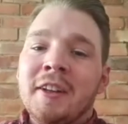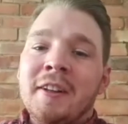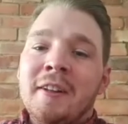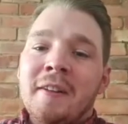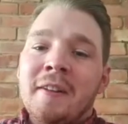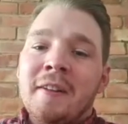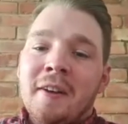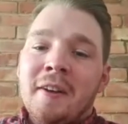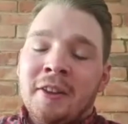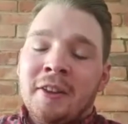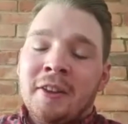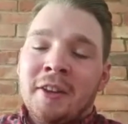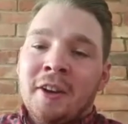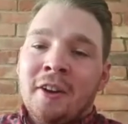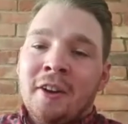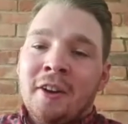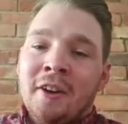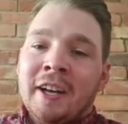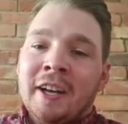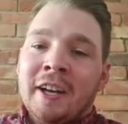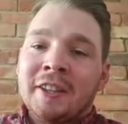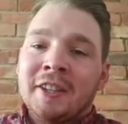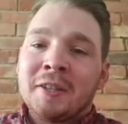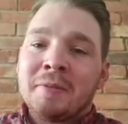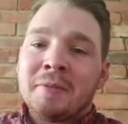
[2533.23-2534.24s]
and they all
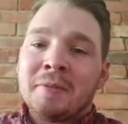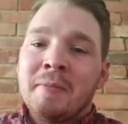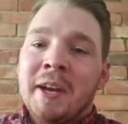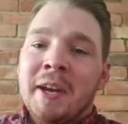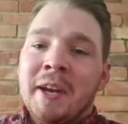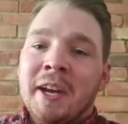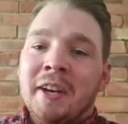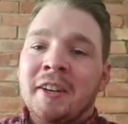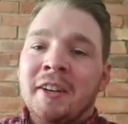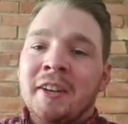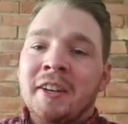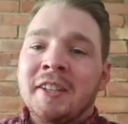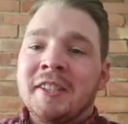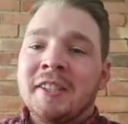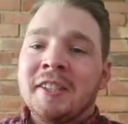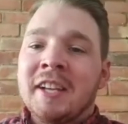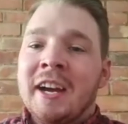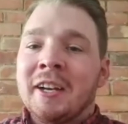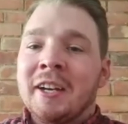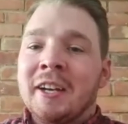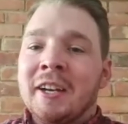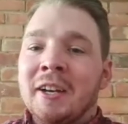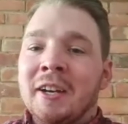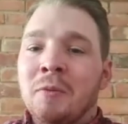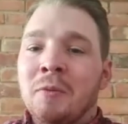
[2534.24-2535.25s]
had this meeting and
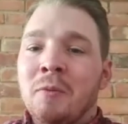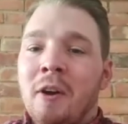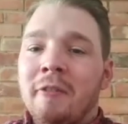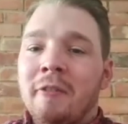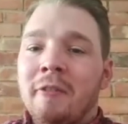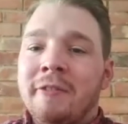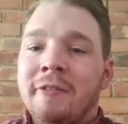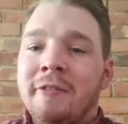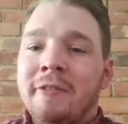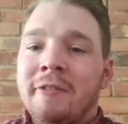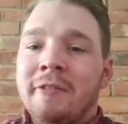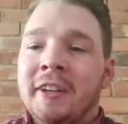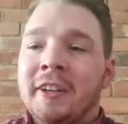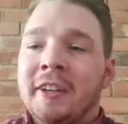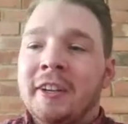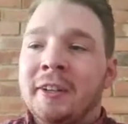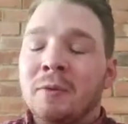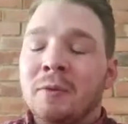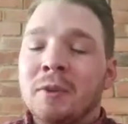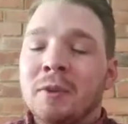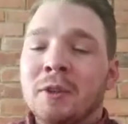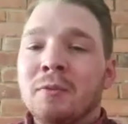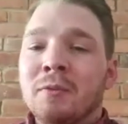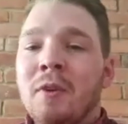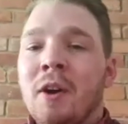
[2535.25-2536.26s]
decided what feeling
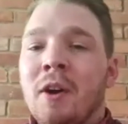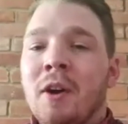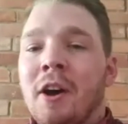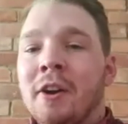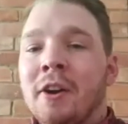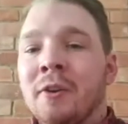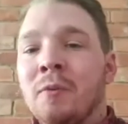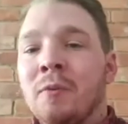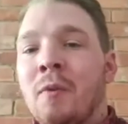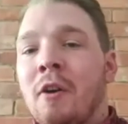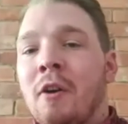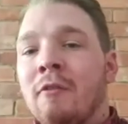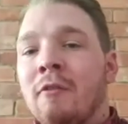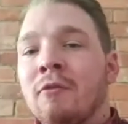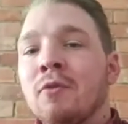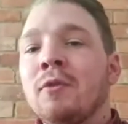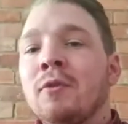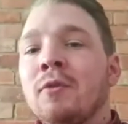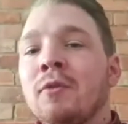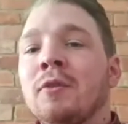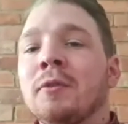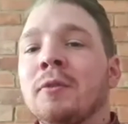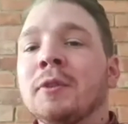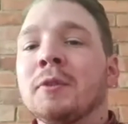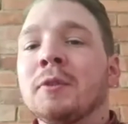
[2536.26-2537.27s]
was what and what
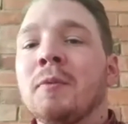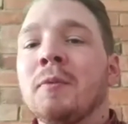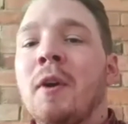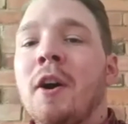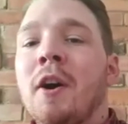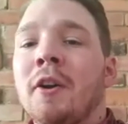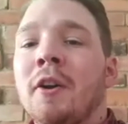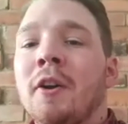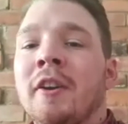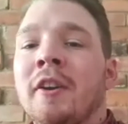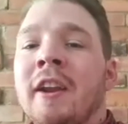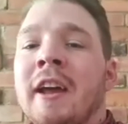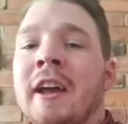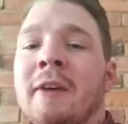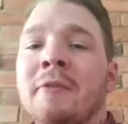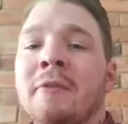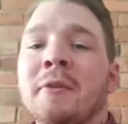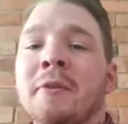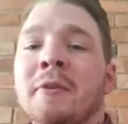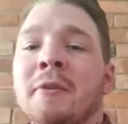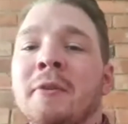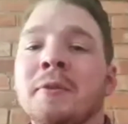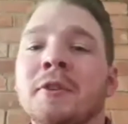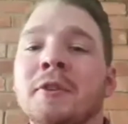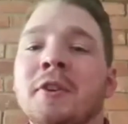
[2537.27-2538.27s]
rule was what and how they
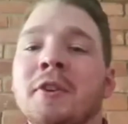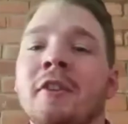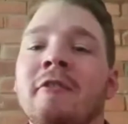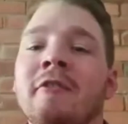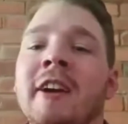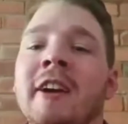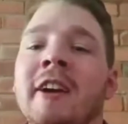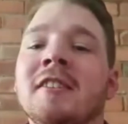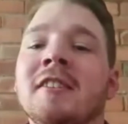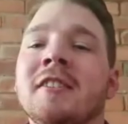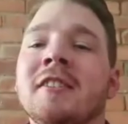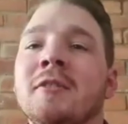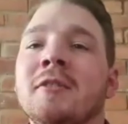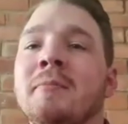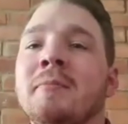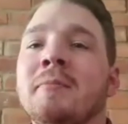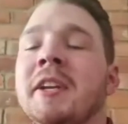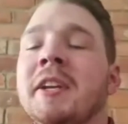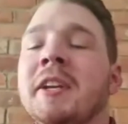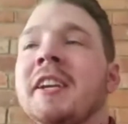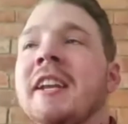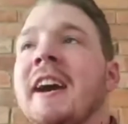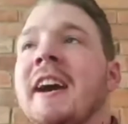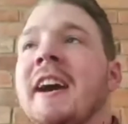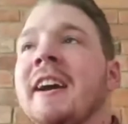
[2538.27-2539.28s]
was going to react to somebody
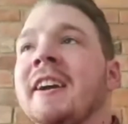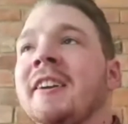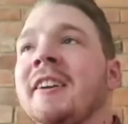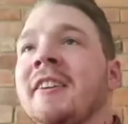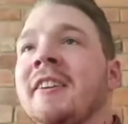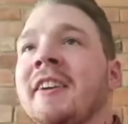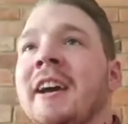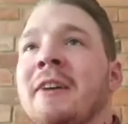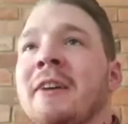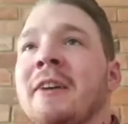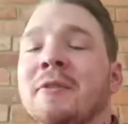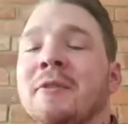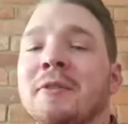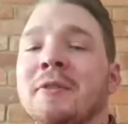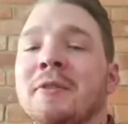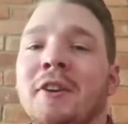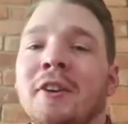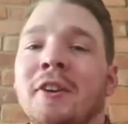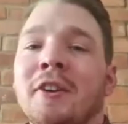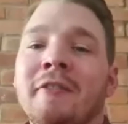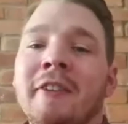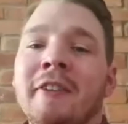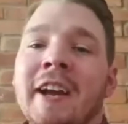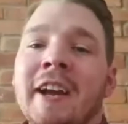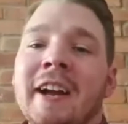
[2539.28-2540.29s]
dying and how they was
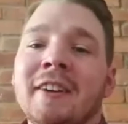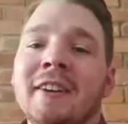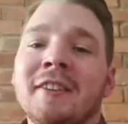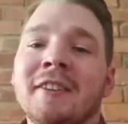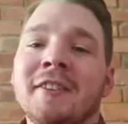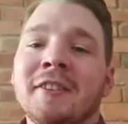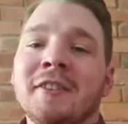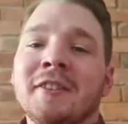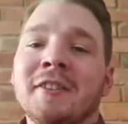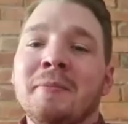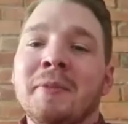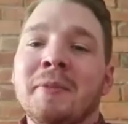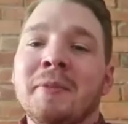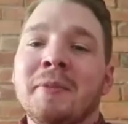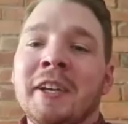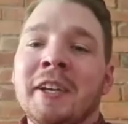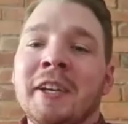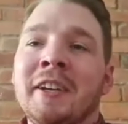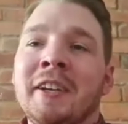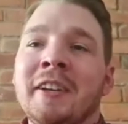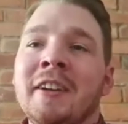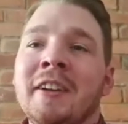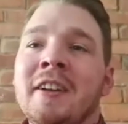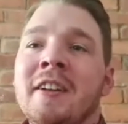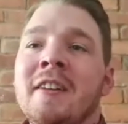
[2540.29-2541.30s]
going to react to somebody
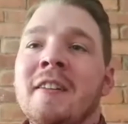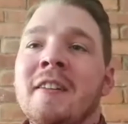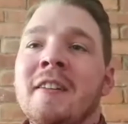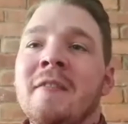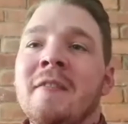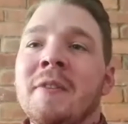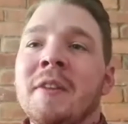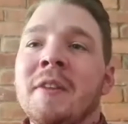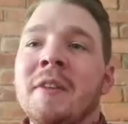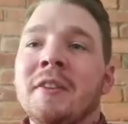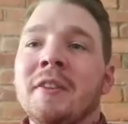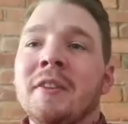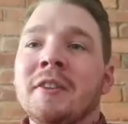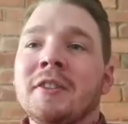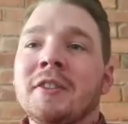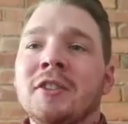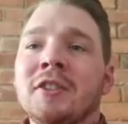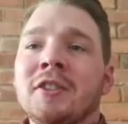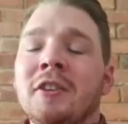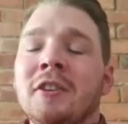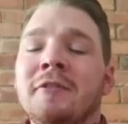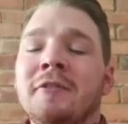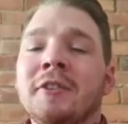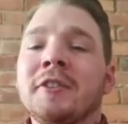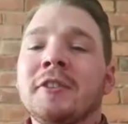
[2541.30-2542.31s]
that
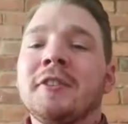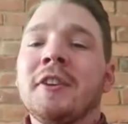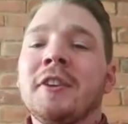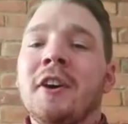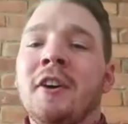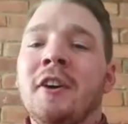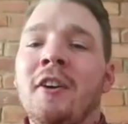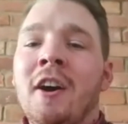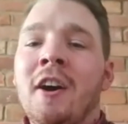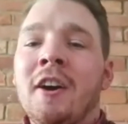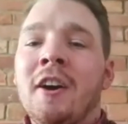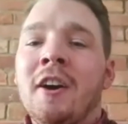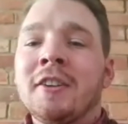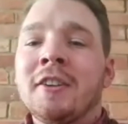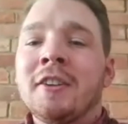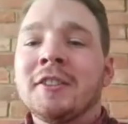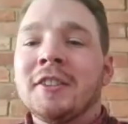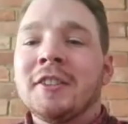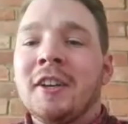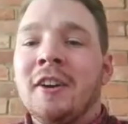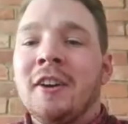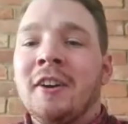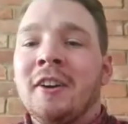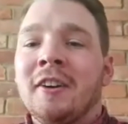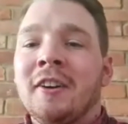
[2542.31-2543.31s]
suffered a loss
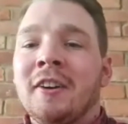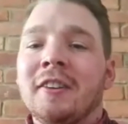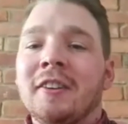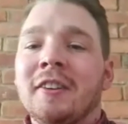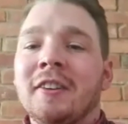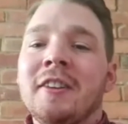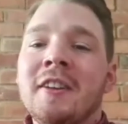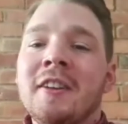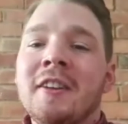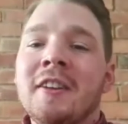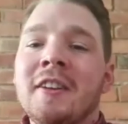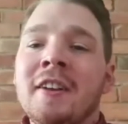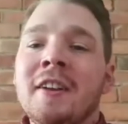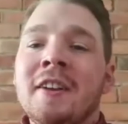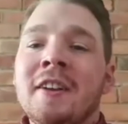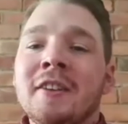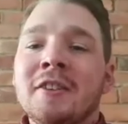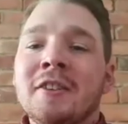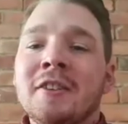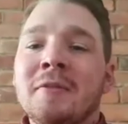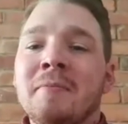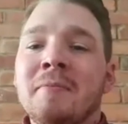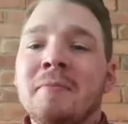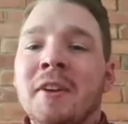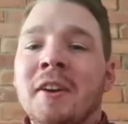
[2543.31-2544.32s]
or
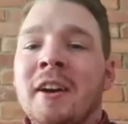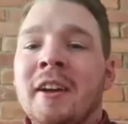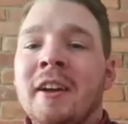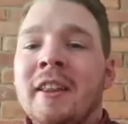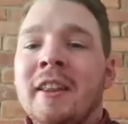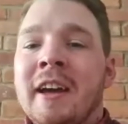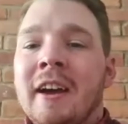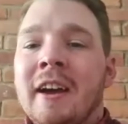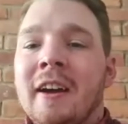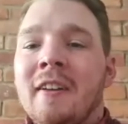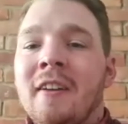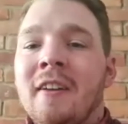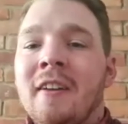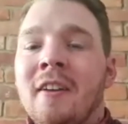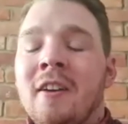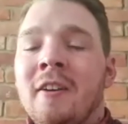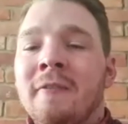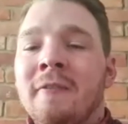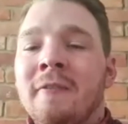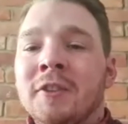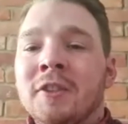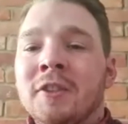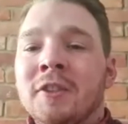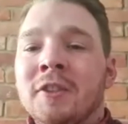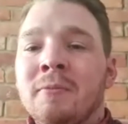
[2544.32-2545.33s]
something like that. And
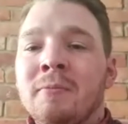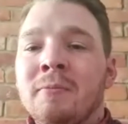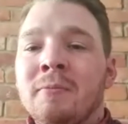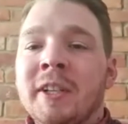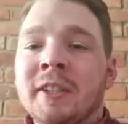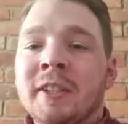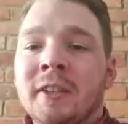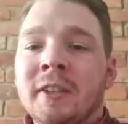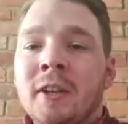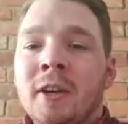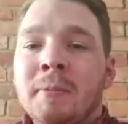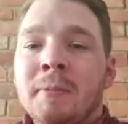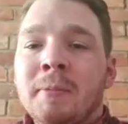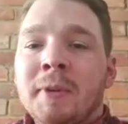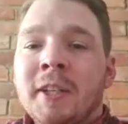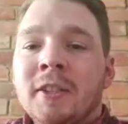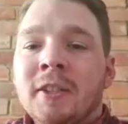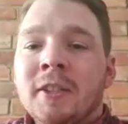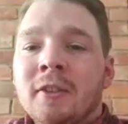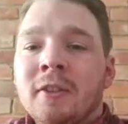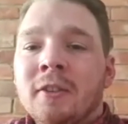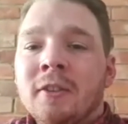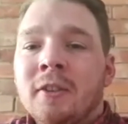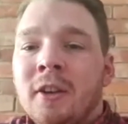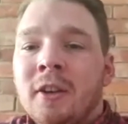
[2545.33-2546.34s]
for some reason, nobody
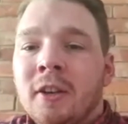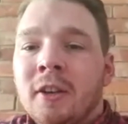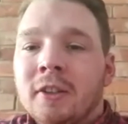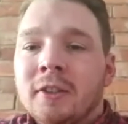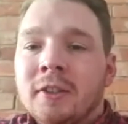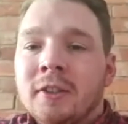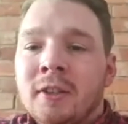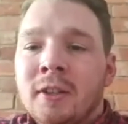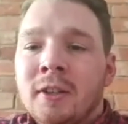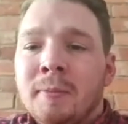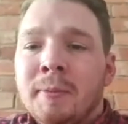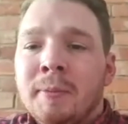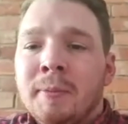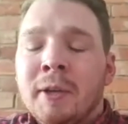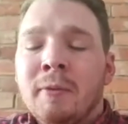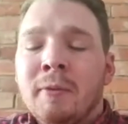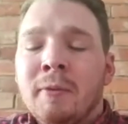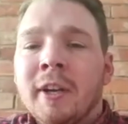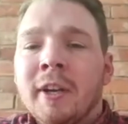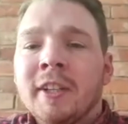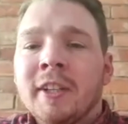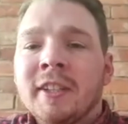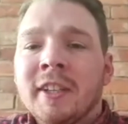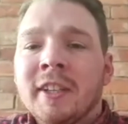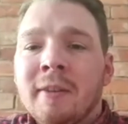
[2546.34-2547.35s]
took notes and nobody
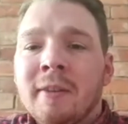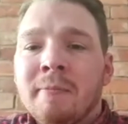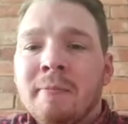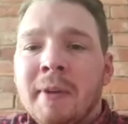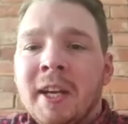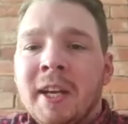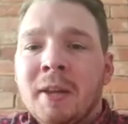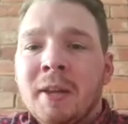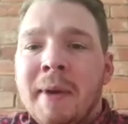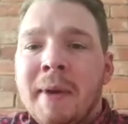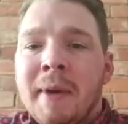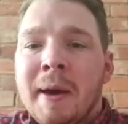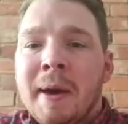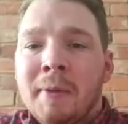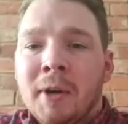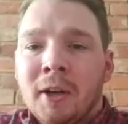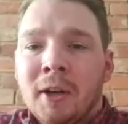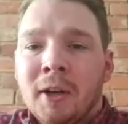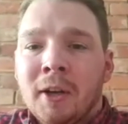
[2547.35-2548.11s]
wanted to give me the memo.